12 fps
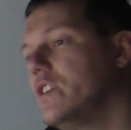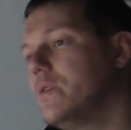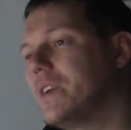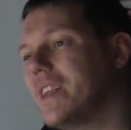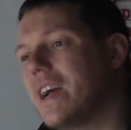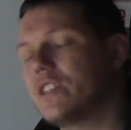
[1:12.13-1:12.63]

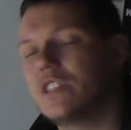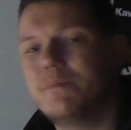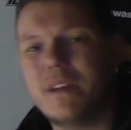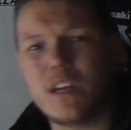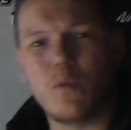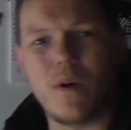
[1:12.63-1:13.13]
You can
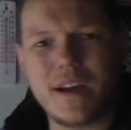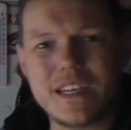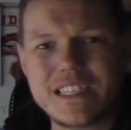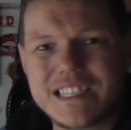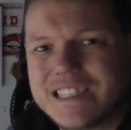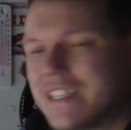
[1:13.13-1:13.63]
actually make quite
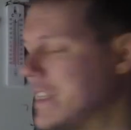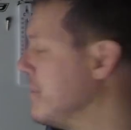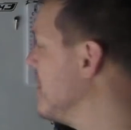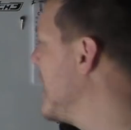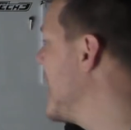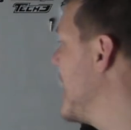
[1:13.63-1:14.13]
a
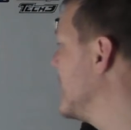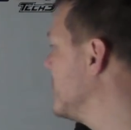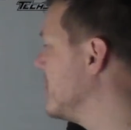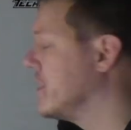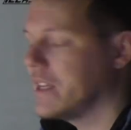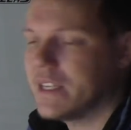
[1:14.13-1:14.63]
slim
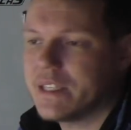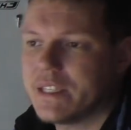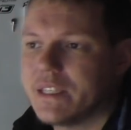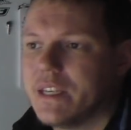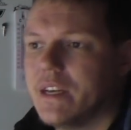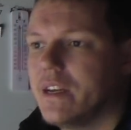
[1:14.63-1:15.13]
head with
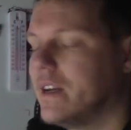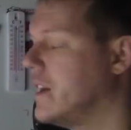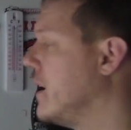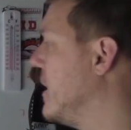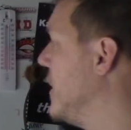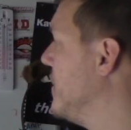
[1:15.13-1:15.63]
this,
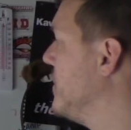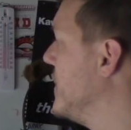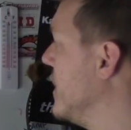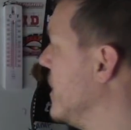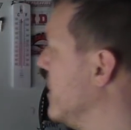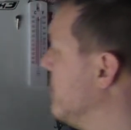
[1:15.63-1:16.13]

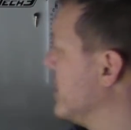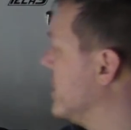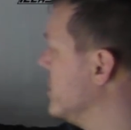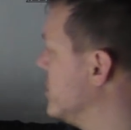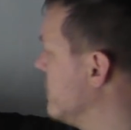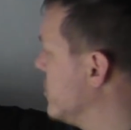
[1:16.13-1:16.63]

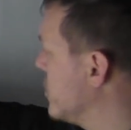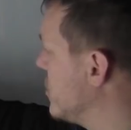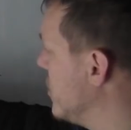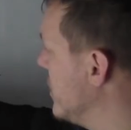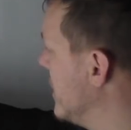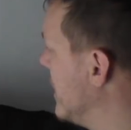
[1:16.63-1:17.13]
because you've
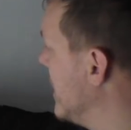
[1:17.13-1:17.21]
just got your